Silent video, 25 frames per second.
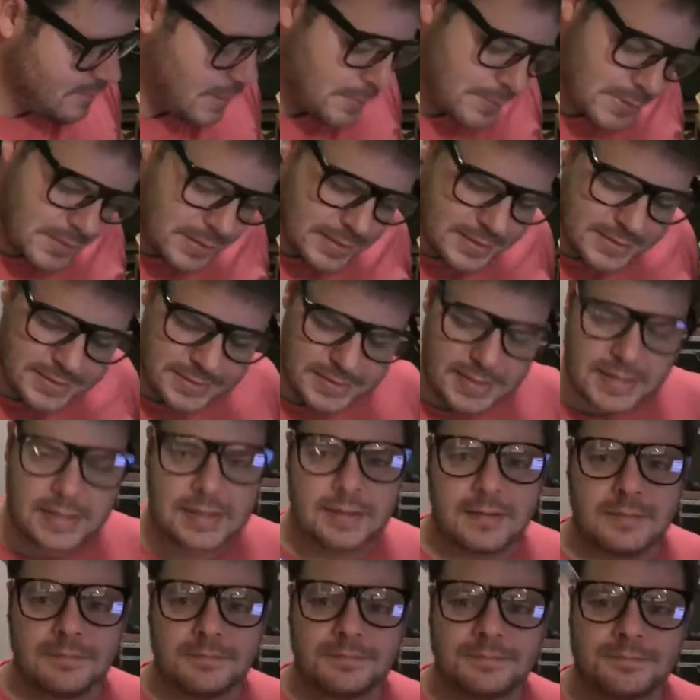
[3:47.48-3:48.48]
Remember this
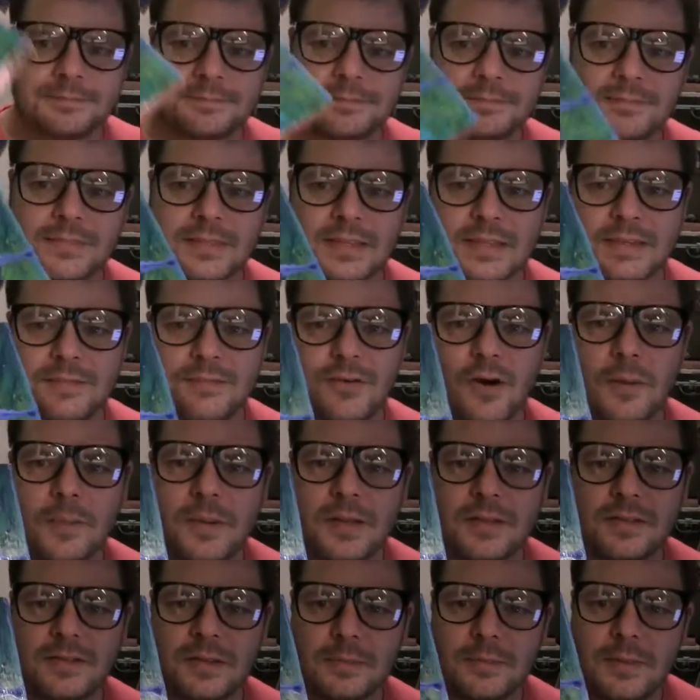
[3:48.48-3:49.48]
thing? The
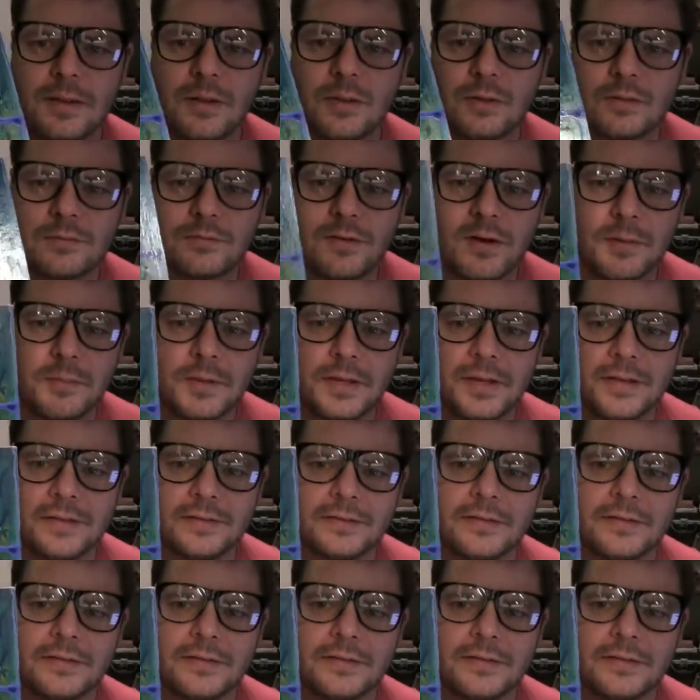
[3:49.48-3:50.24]
vomit? The milk vomit?